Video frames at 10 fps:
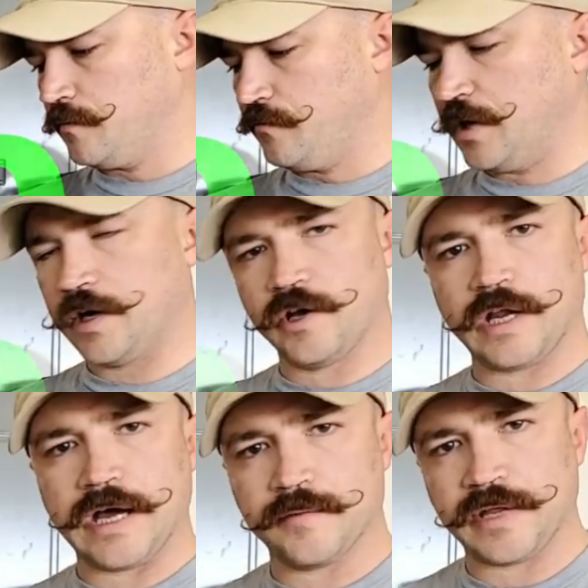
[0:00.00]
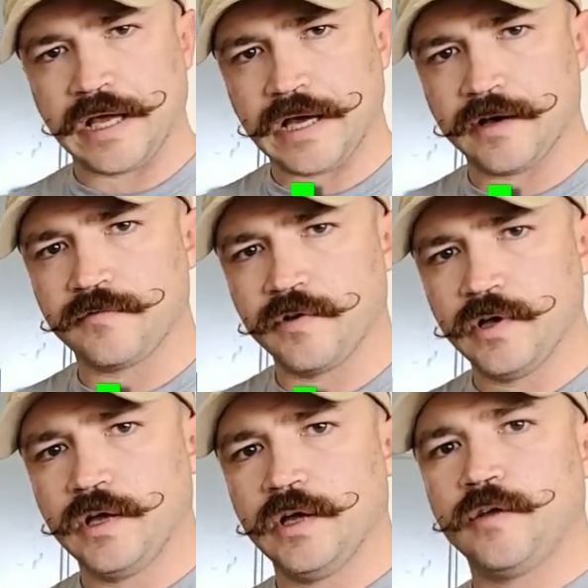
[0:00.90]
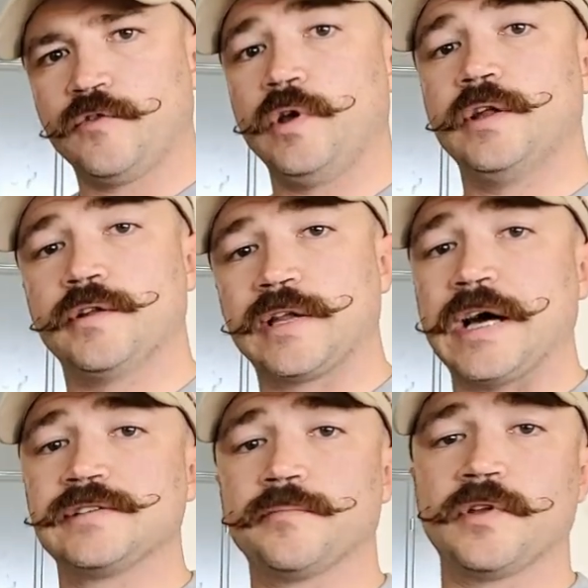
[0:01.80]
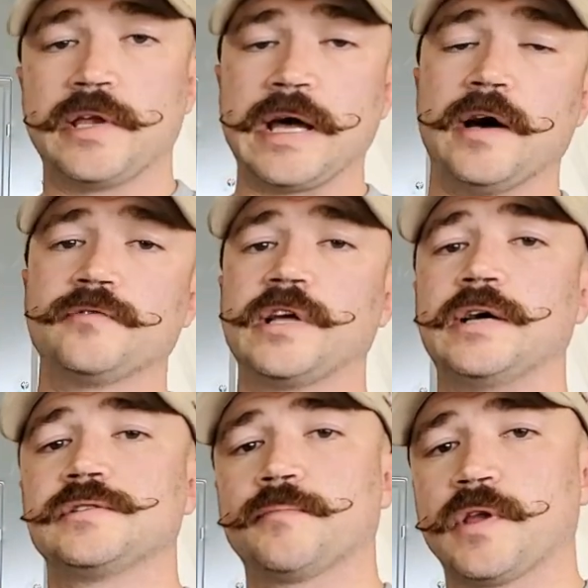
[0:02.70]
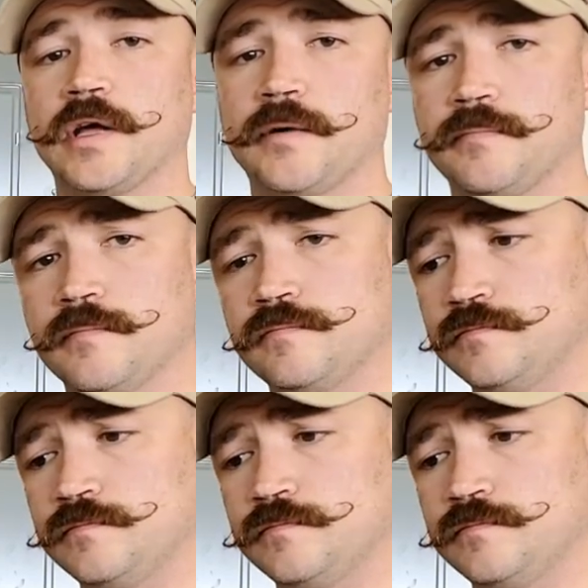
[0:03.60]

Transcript: very good item to have. If you need to tie something down, tie something up,